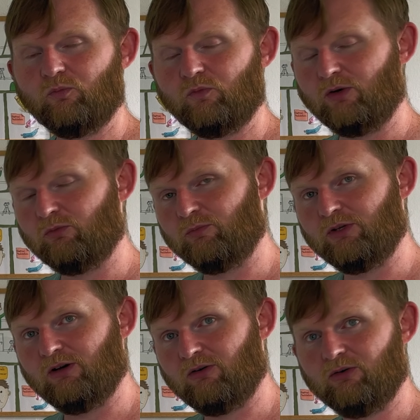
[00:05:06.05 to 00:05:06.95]
That would
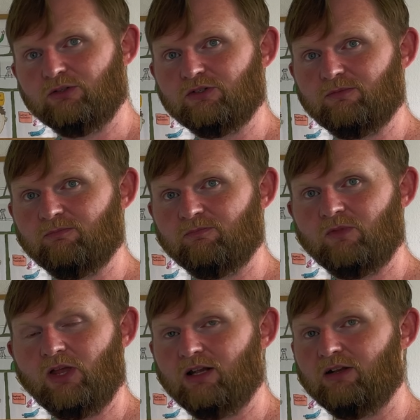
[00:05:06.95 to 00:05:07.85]
be awesome.
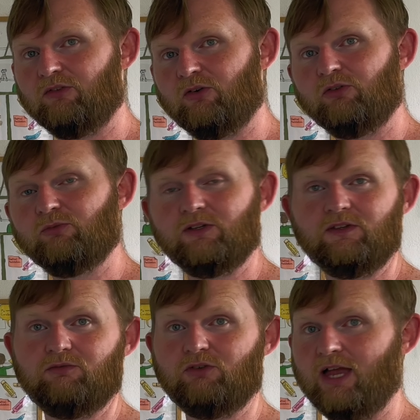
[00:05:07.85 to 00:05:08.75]
And as always,
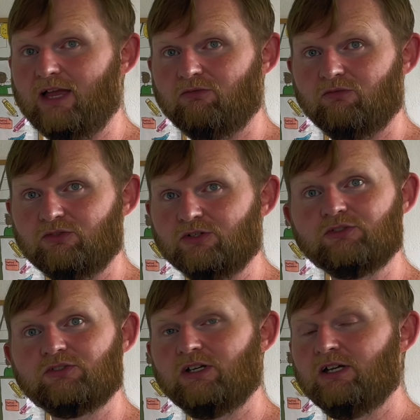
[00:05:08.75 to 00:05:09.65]
if you have just